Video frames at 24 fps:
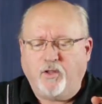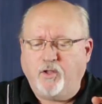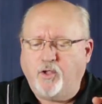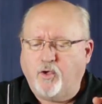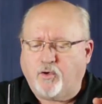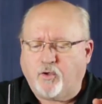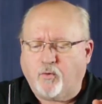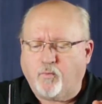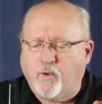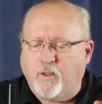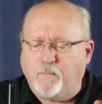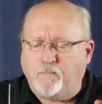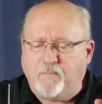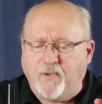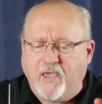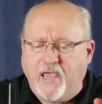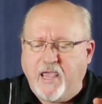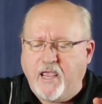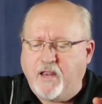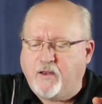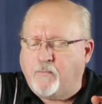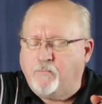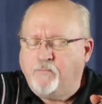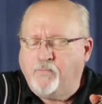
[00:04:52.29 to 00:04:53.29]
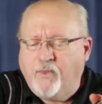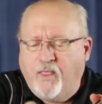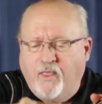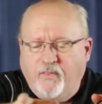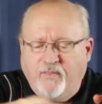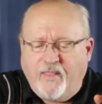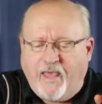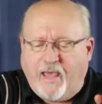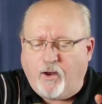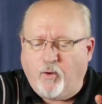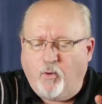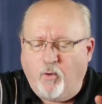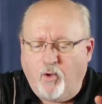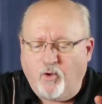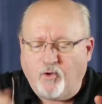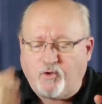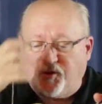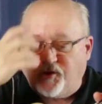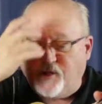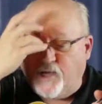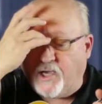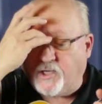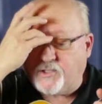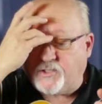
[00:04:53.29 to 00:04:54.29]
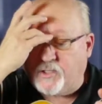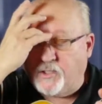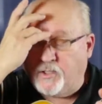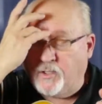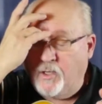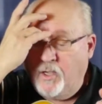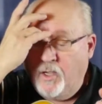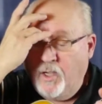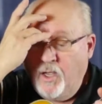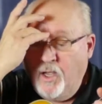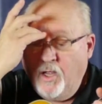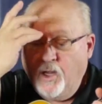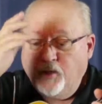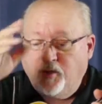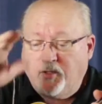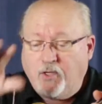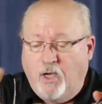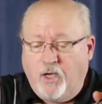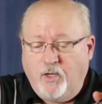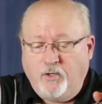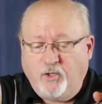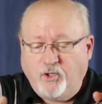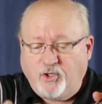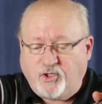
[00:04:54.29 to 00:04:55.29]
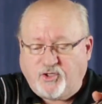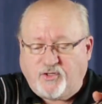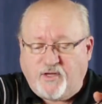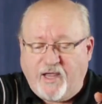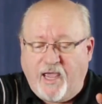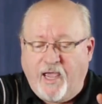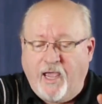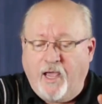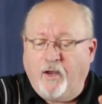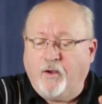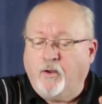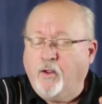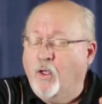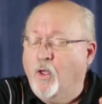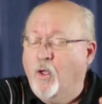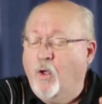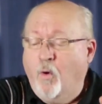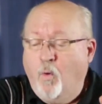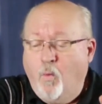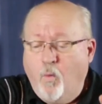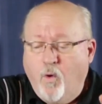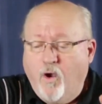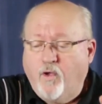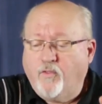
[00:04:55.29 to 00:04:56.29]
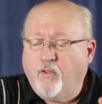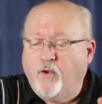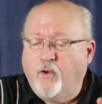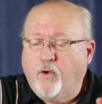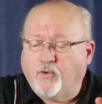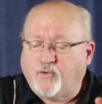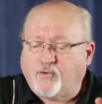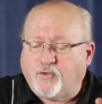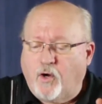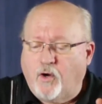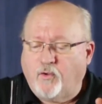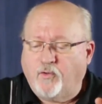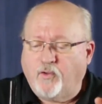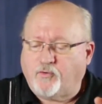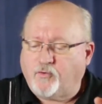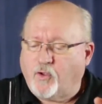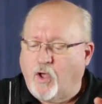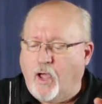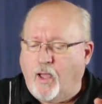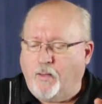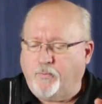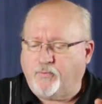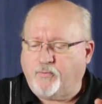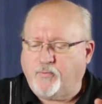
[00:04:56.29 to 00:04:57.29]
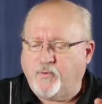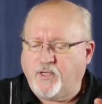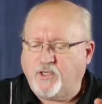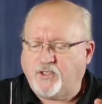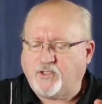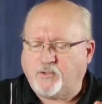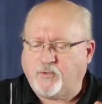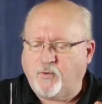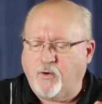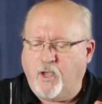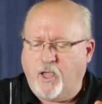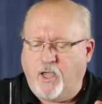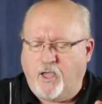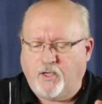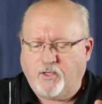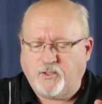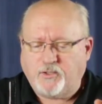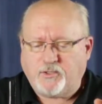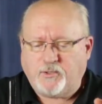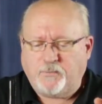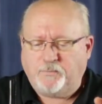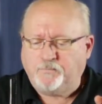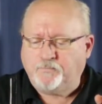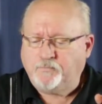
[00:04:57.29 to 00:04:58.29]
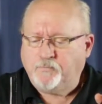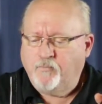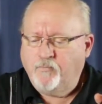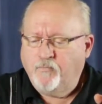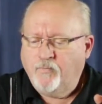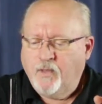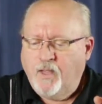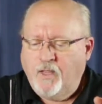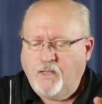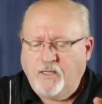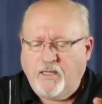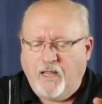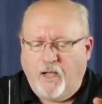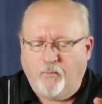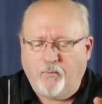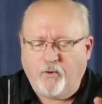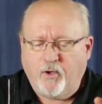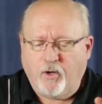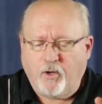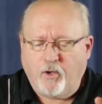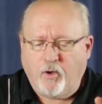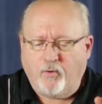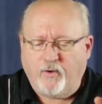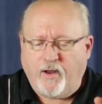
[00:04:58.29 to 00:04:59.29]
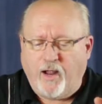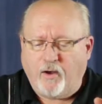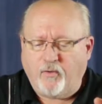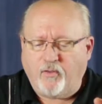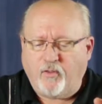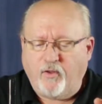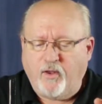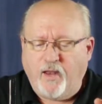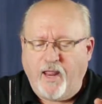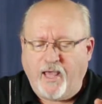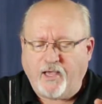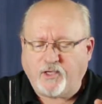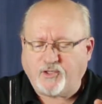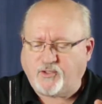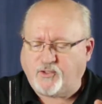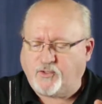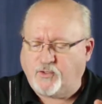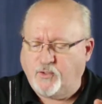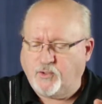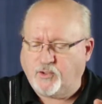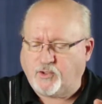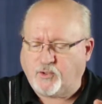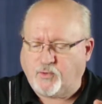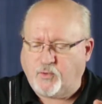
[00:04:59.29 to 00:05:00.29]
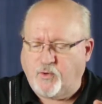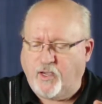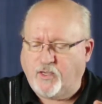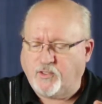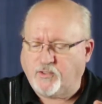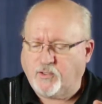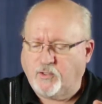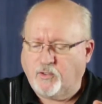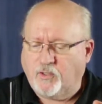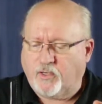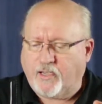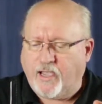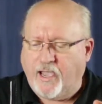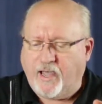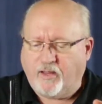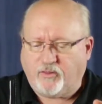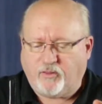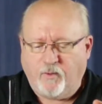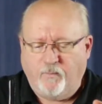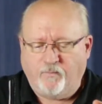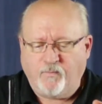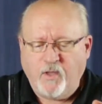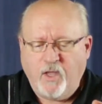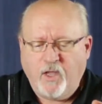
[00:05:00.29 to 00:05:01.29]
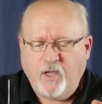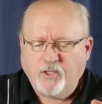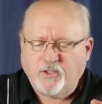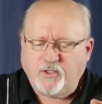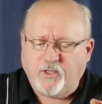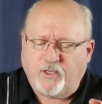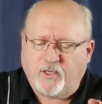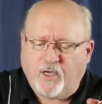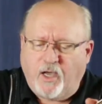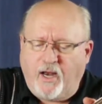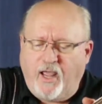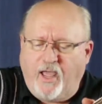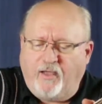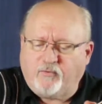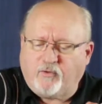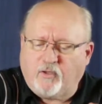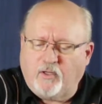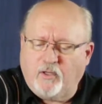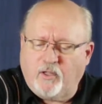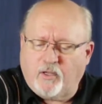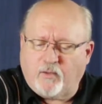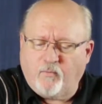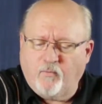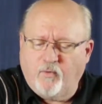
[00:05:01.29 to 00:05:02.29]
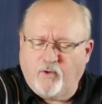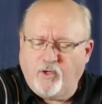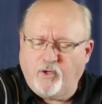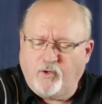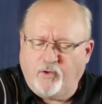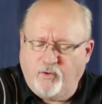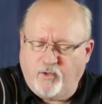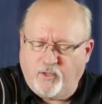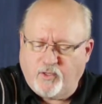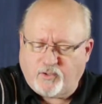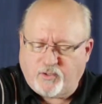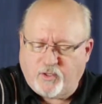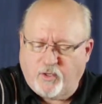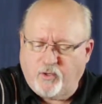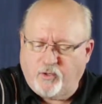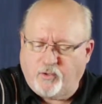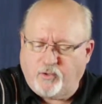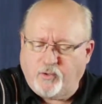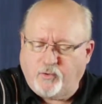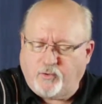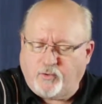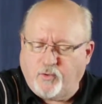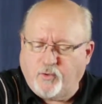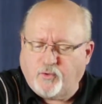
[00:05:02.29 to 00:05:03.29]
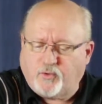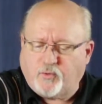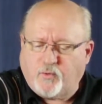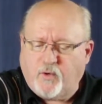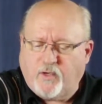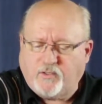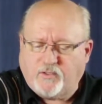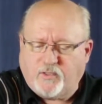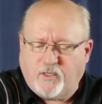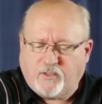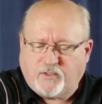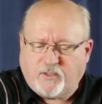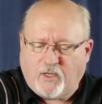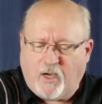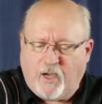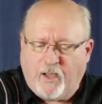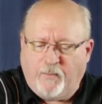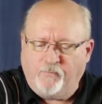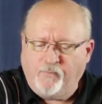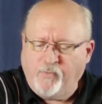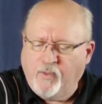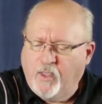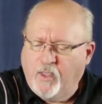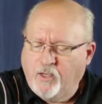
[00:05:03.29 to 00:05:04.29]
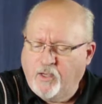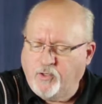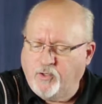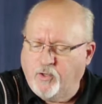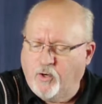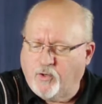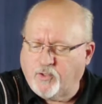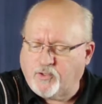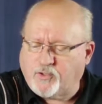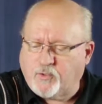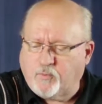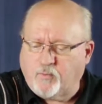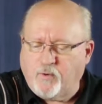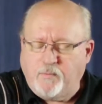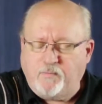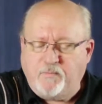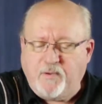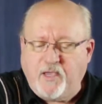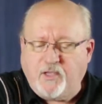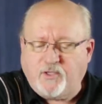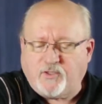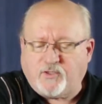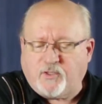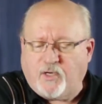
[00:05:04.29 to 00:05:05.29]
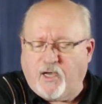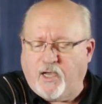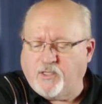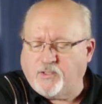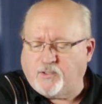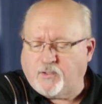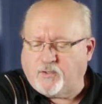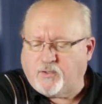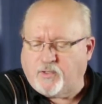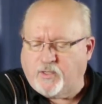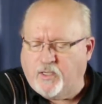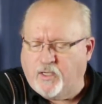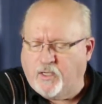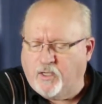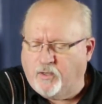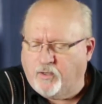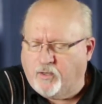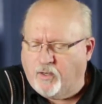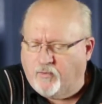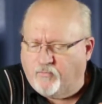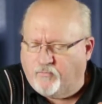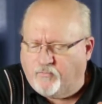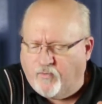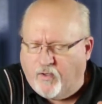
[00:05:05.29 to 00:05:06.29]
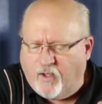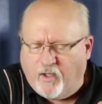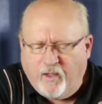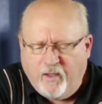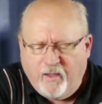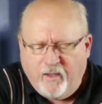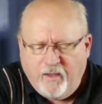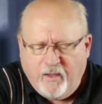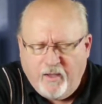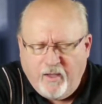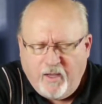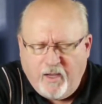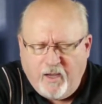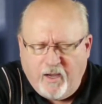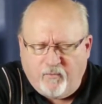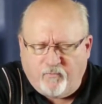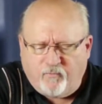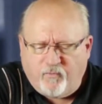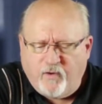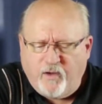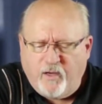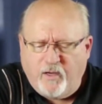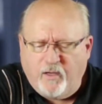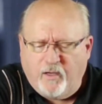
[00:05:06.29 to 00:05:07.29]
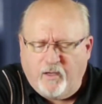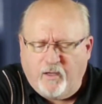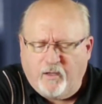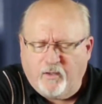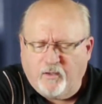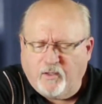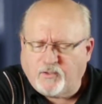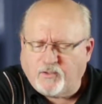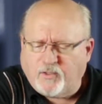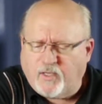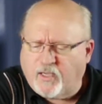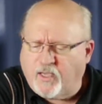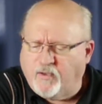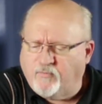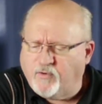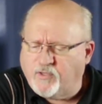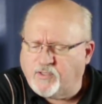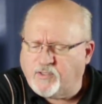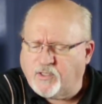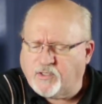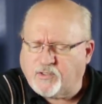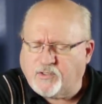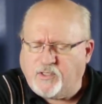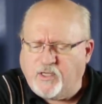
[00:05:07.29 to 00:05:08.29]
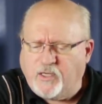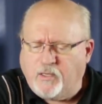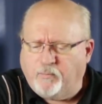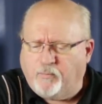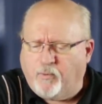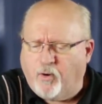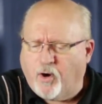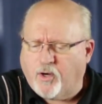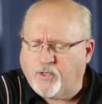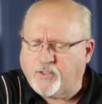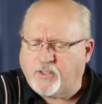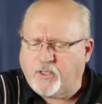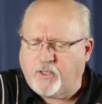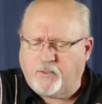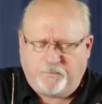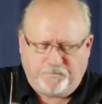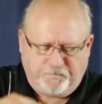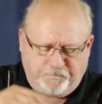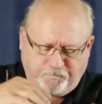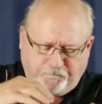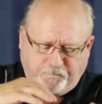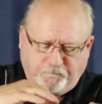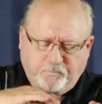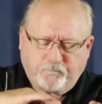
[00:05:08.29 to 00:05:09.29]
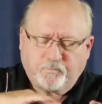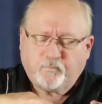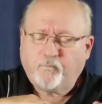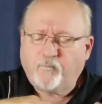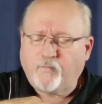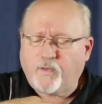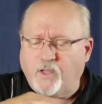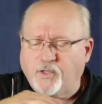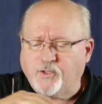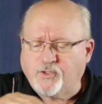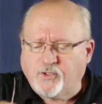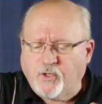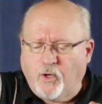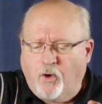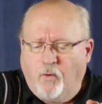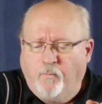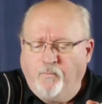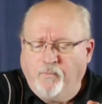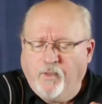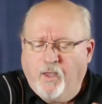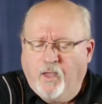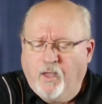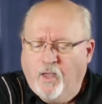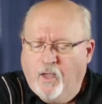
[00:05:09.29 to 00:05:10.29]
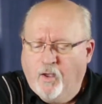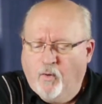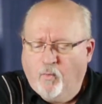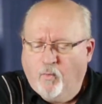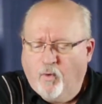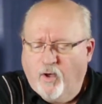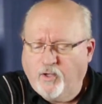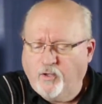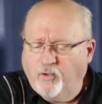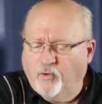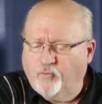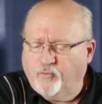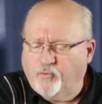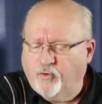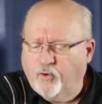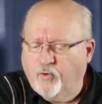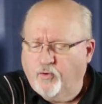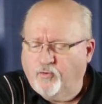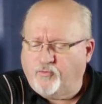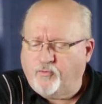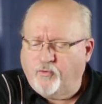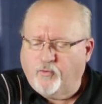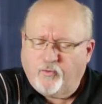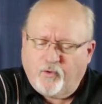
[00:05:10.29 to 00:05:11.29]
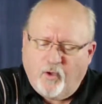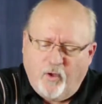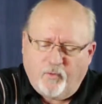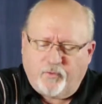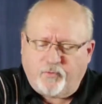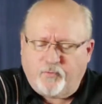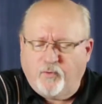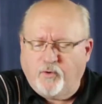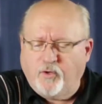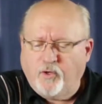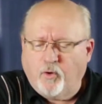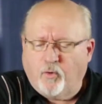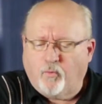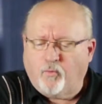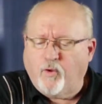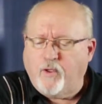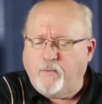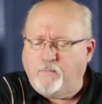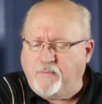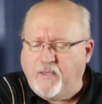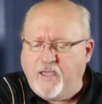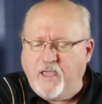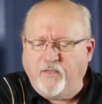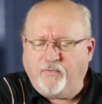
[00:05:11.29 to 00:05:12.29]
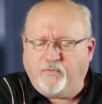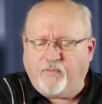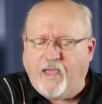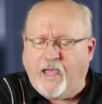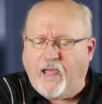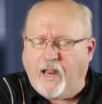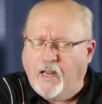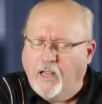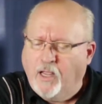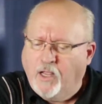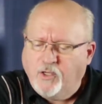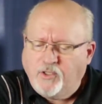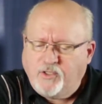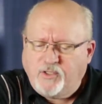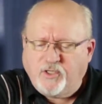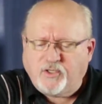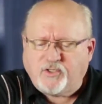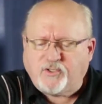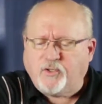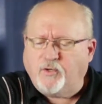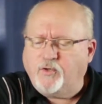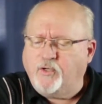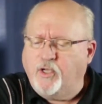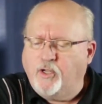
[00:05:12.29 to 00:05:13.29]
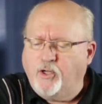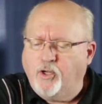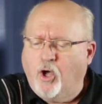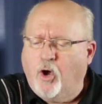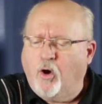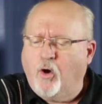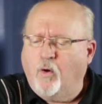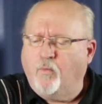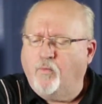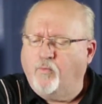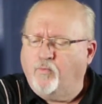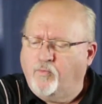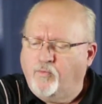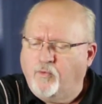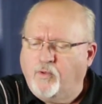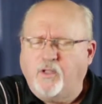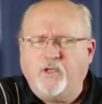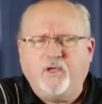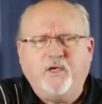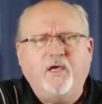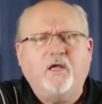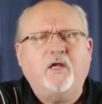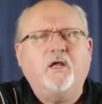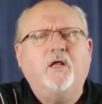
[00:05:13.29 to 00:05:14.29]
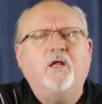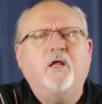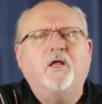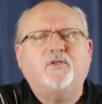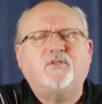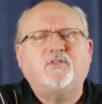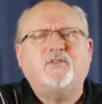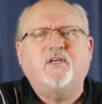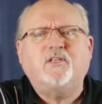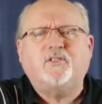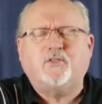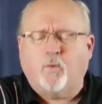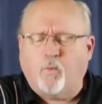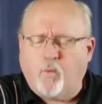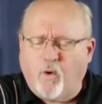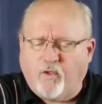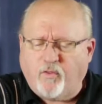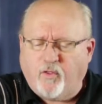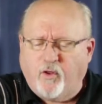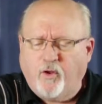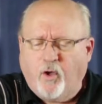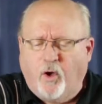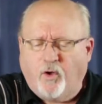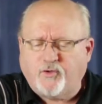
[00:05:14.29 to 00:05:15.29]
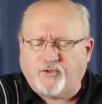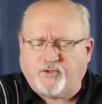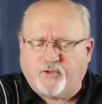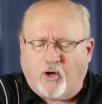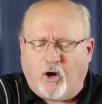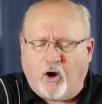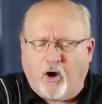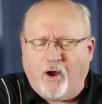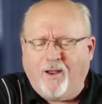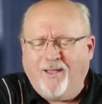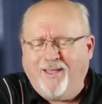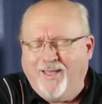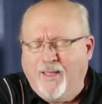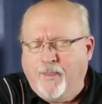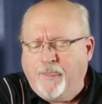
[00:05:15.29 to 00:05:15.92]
You can repeat that whole section to understand where the notes are on the top 3 strings. Now we're going to go down to the next two strings and look at them. So you kind of have to look, when you do this, you're going to do two strings at a time. You notice the repeat signs are at the end of looks like every 16 bars here. So what you'll do is you'll go through and you'll repeat that just so you know, get a sense of where the notes are.